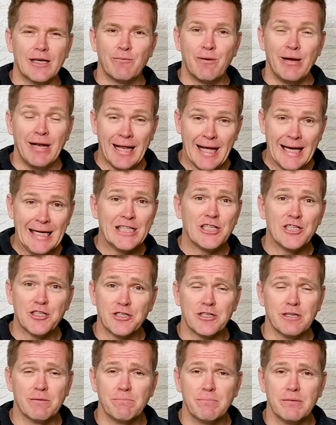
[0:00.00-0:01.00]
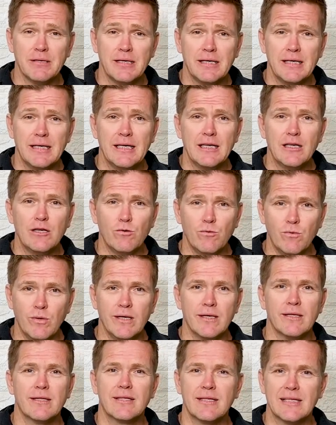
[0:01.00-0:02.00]
a relationship
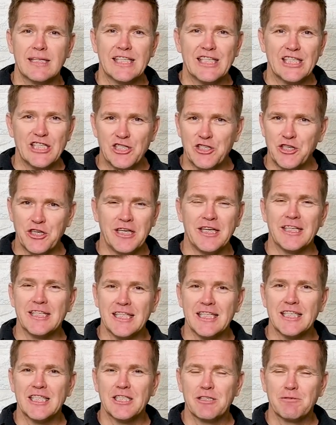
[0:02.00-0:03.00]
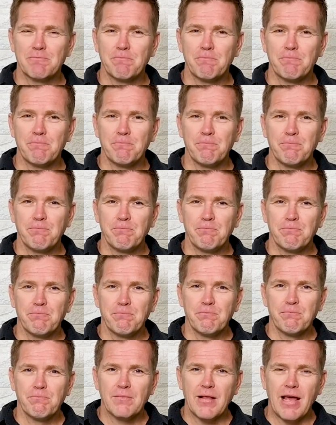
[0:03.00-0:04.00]
with Jesus.
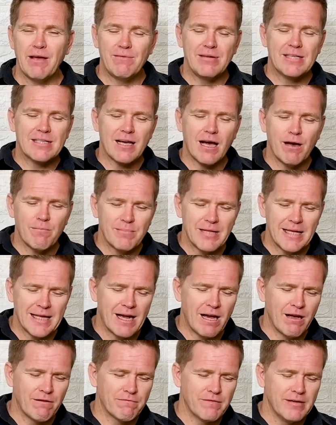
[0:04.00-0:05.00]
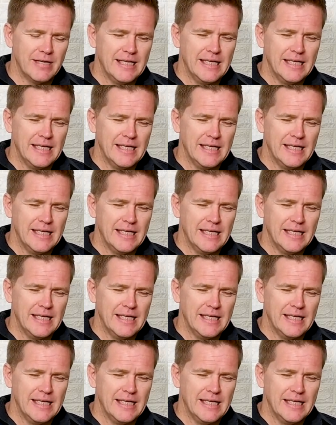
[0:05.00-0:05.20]
Every time that I've